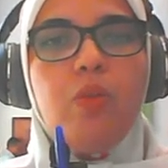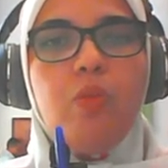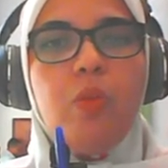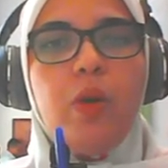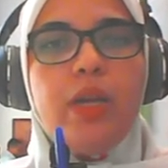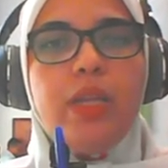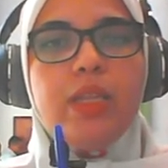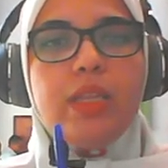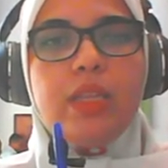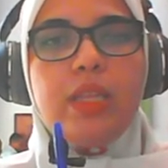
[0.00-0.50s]

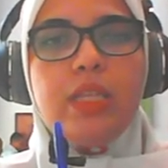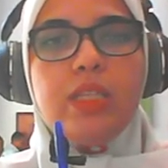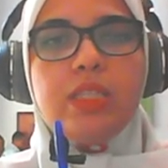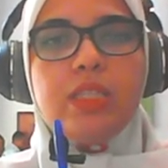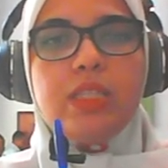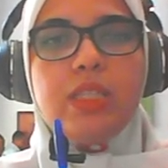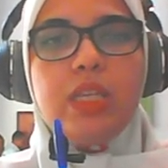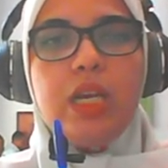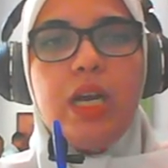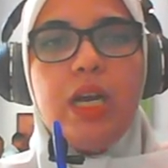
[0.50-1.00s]
what
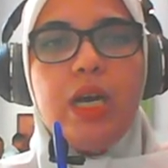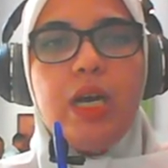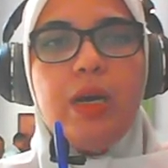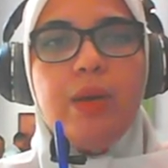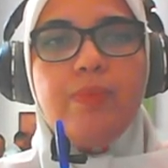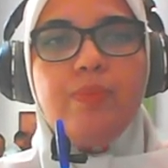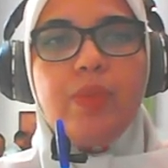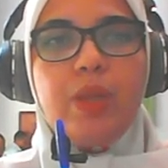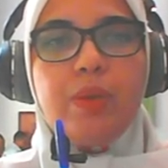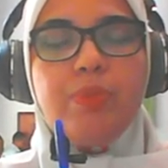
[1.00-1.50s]
this
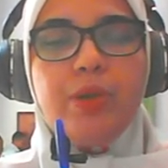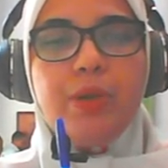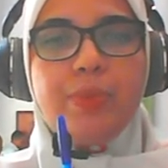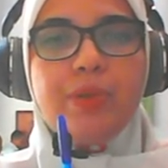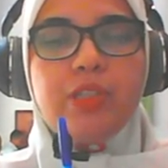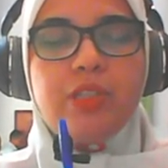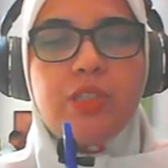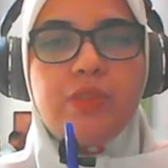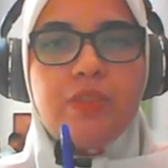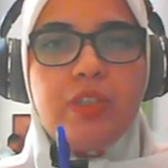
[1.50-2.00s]

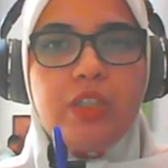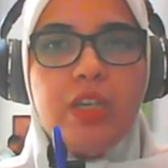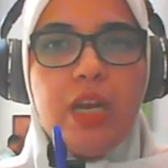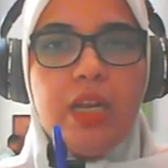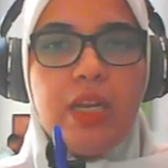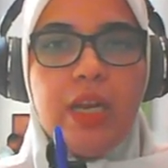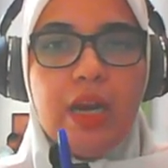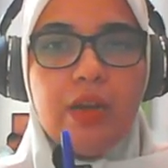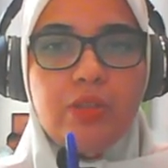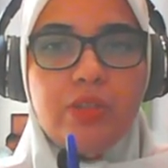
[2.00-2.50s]
preprint server
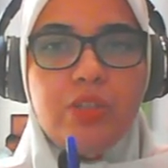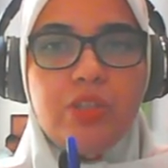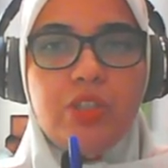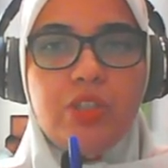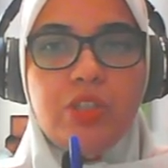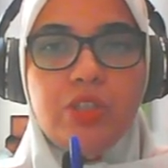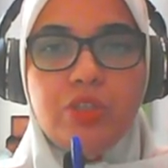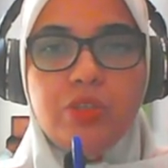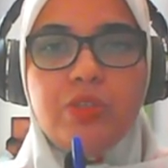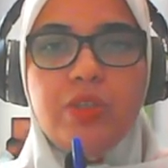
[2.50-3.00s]
allows you to
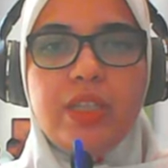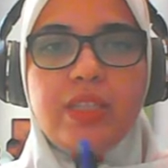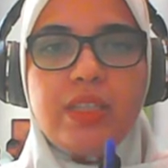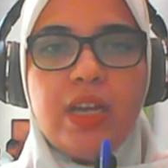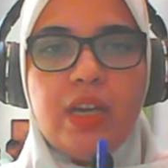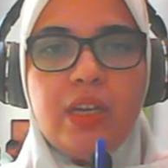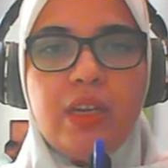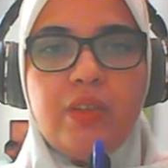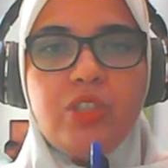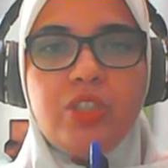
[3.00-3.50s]
do is
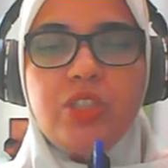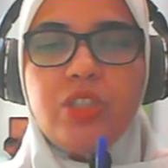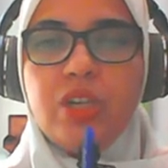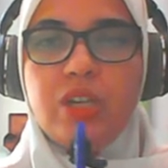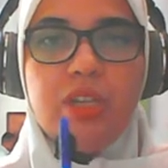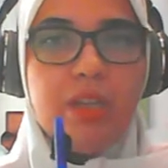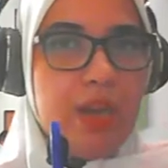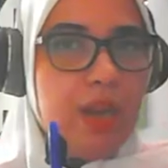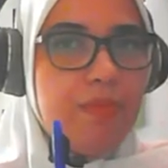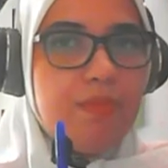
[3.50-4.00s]
kind of just to
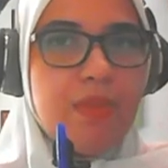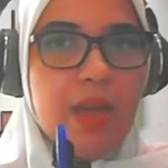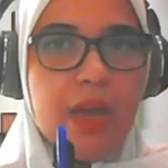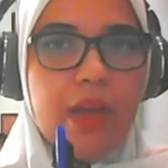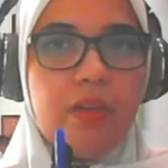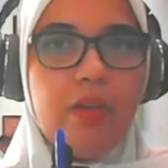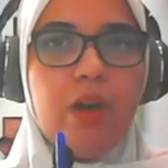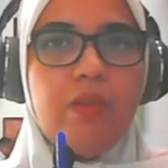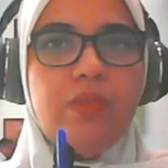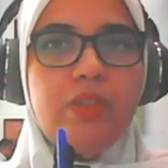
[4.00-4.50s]
claim
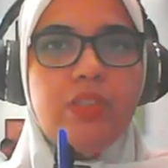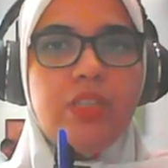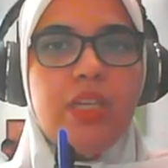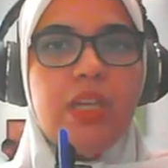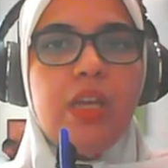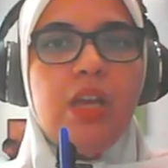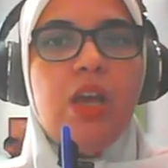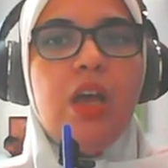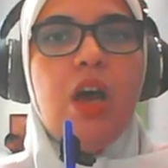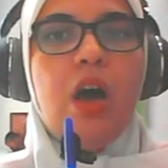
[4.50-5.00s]
that
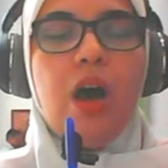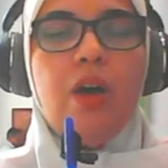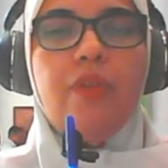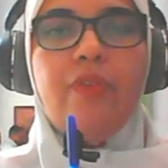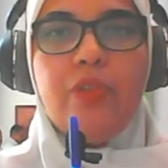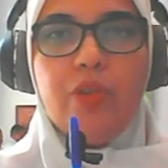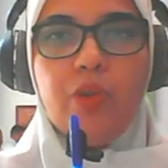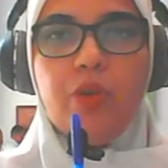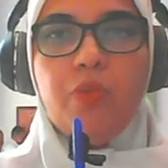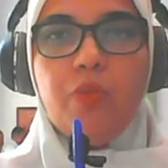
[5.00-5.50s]
novelty of
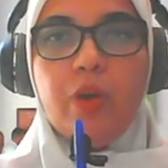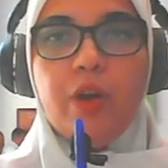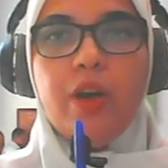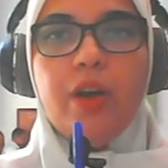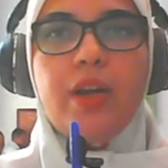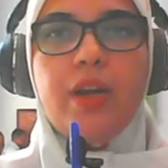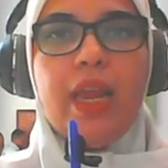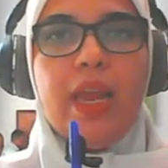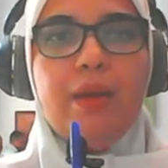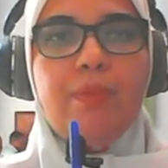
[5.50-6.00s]
your
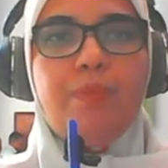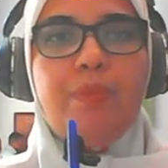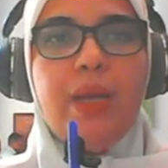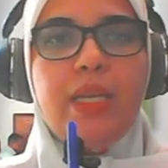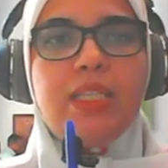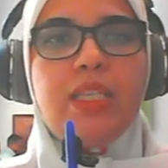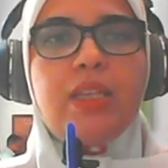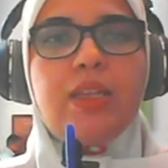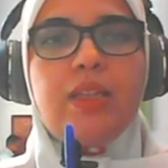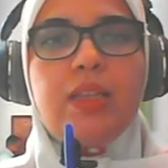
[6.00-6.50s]
work, and
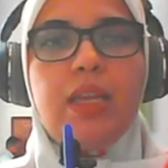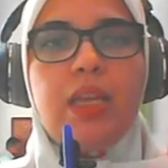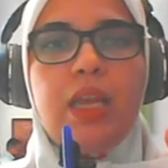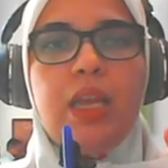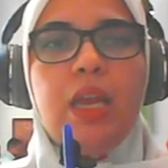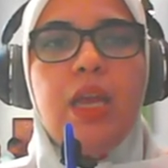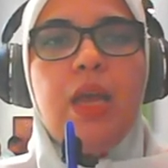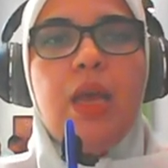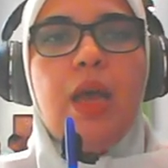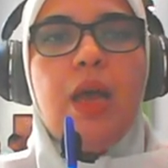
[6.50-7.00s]
basically